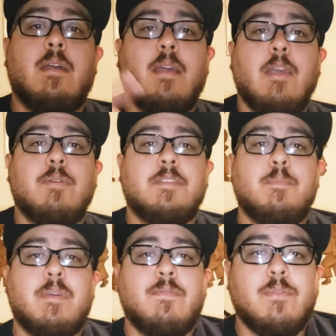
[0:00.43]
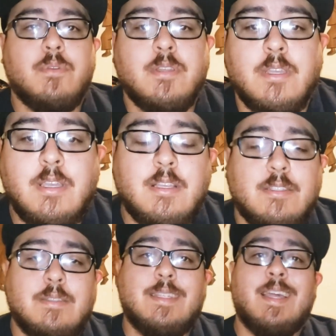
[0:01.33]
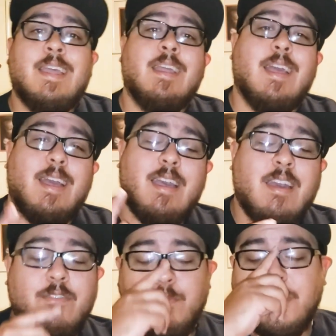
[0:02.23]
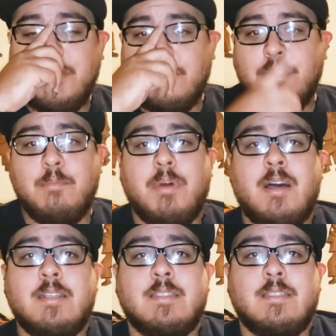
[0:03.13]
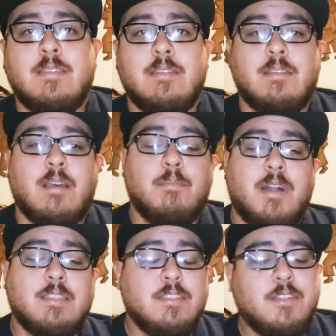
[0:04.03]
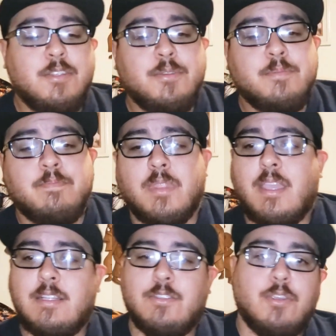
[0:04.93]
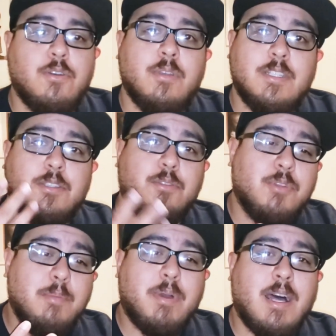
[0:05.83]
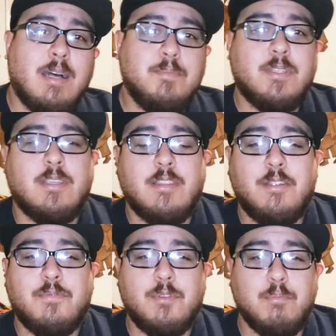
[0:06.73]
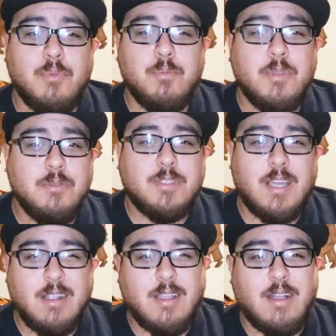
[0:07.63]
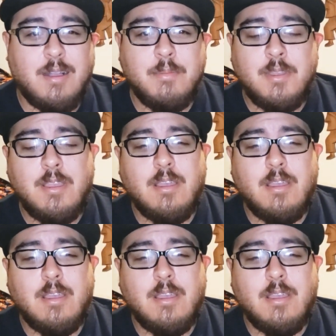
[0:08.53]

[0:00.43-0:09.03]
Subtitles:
Hey, what's up everyone? So today I have a mystery unboxing to do, and so it's three pops. They're from boomloot.com.